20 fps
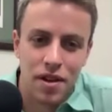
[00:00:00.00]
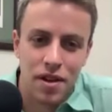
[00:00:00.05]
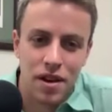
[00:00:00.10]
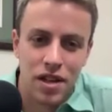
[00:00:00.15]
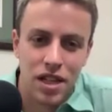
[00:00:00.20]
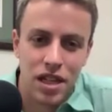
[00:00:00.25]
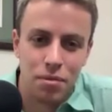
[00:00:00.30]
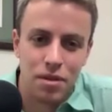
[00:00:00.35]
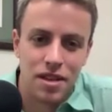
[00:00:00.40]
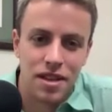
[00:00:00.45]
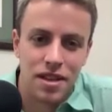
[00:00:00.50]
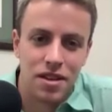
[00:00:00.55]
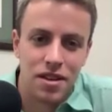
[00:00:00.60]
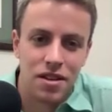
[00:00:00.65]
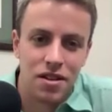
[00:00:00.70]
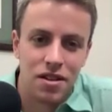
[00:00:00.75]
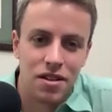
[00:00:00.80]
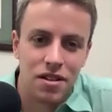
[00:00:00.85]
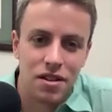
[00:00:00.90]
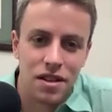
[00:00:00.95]
Because up
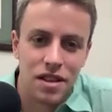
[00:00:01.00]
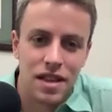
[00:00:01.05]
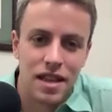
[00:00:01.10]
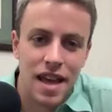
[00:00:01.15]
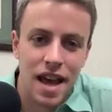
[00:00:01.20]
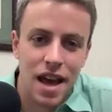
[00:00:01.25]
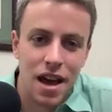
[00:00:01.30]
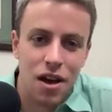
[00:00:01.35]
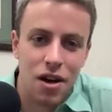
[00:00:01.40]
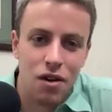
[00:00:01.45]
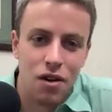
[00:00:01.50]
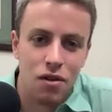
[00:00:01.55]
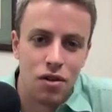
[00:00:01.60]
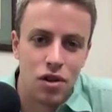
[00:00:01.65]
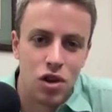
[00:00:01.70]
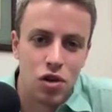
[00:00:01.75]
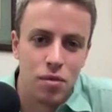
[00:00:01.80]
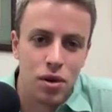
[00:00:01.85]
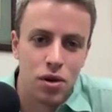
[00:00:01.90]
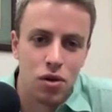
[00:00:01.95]
until now,
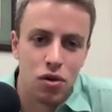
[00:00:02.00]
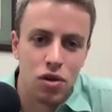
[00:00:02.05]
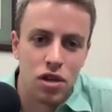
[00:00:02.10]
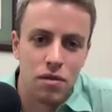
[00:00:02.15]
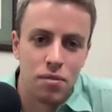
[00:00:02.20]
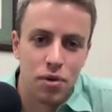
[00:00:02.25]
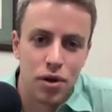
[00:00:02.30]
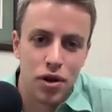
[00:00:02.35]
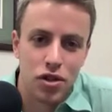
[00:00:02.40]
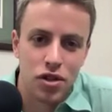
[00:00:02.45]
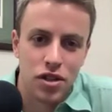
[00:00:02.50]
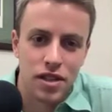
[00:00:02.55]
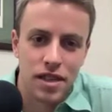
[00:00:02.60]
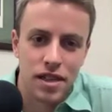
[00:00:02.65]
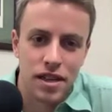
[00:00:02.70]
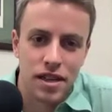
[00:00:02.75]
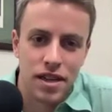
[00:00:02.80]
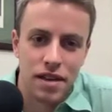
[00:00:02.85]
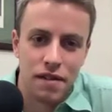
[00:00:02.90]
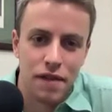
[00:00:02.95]
you've been only
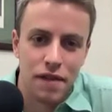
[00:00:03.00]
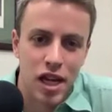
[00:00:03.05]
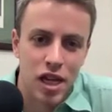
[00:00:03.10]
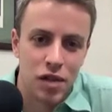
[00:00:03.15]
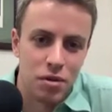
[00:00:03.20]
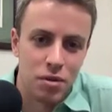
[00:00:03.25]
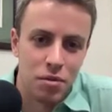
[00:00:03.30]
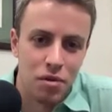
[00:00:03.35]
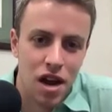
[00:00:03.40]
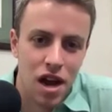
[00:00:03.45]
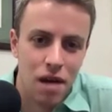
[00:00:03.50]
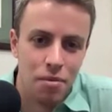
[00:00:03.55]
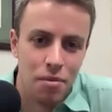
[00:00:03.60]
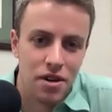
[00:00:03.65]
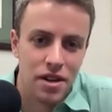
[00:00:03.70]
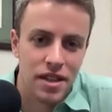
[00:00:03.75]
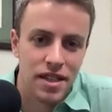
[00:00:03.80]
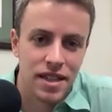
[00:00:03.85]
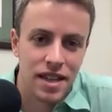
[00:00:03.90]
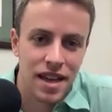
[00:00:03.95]
purchasing investment
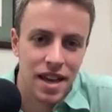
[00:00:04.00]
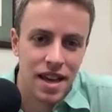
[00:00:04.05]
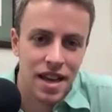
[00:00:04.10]
properties,